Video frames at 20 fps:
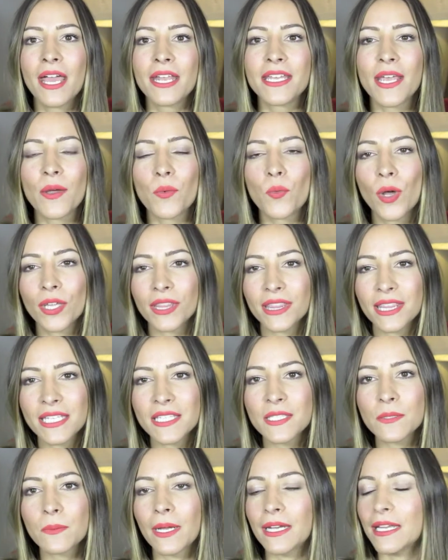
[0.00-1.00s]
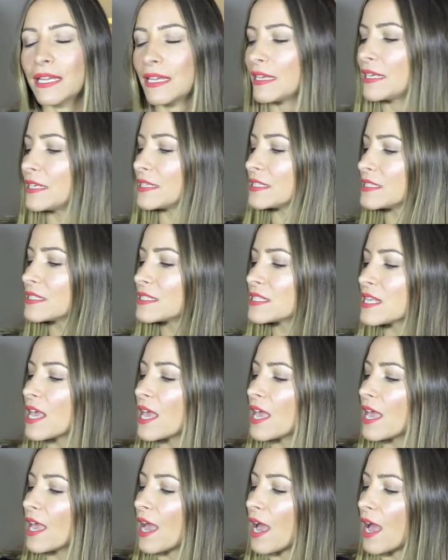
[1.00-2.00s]
Now, what this one is,
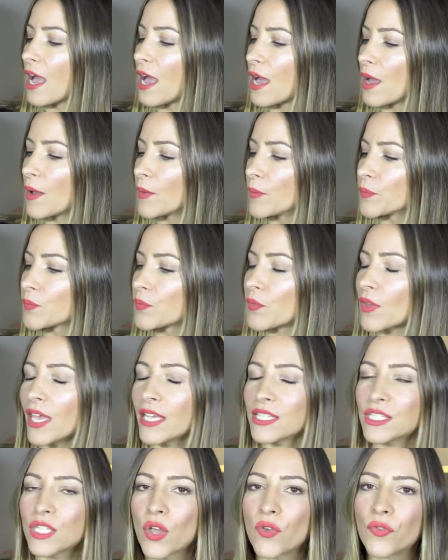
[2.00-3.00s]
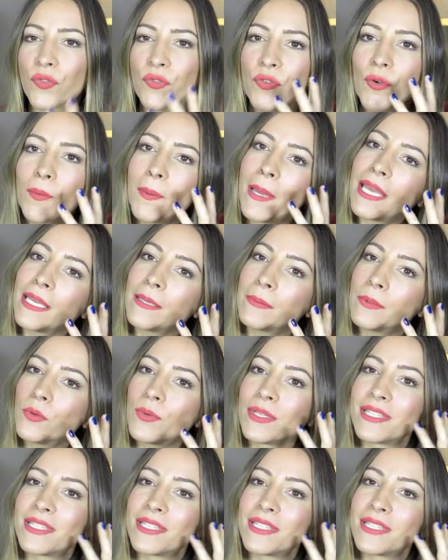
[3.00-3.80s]
um, it's for people